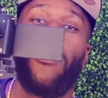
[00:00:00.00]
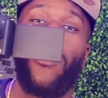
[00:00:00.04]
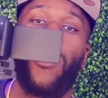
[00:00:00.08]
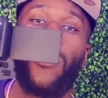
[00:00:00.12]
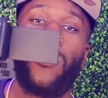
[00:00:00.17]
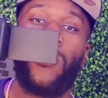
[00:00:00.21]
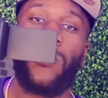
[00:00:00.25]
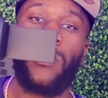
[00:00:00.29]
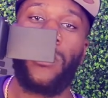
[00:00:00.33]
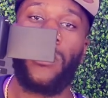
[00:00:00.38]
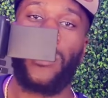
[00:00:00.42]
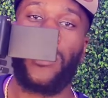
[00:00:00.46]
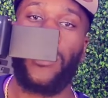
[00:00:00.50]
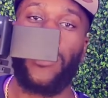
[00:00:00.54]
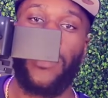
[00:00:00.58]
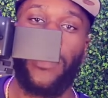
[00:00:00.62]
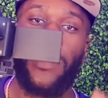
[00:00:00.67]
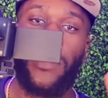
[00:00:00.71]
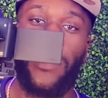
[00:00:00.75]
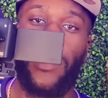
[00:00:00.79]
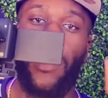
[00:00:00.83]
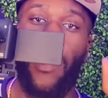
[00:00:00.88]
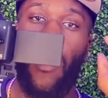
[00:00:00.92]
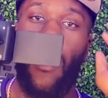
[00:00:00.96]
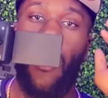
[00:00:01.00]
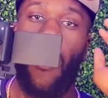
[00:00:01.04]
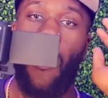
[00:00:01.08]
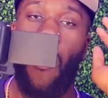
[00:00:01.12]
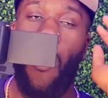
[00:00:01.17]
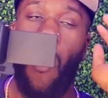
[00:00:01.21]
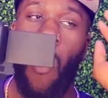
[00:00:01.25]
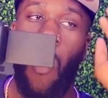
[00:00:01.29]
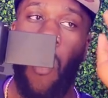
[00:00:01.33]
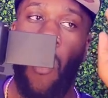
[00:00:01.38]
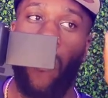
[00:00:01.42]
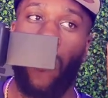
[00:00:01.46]
the
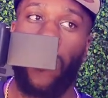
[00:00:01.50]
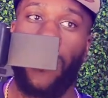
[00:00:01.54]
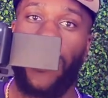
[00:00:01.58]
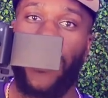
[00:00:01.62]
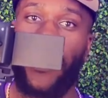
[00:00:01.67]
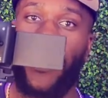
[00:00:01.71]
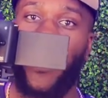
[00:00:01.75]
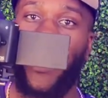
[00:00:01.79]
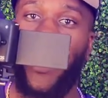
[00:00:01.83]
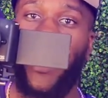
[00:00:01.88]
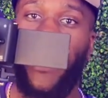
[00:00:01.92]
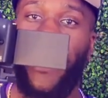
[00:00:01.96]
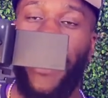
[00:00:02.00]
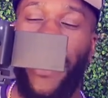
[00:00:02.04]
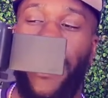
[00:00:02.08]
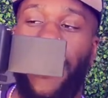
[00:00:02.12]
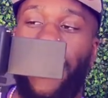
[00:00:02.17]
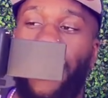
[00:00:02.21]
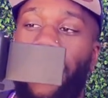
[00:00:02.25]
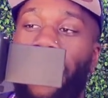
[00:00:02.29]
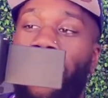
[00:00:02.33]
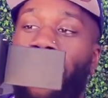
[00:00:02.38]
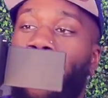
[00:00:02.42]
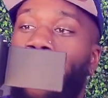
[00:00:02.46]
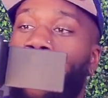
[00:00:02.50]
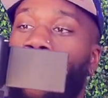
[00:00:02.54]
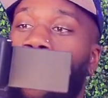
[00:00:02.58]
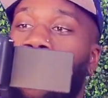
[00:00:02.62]
stabilization of the wYse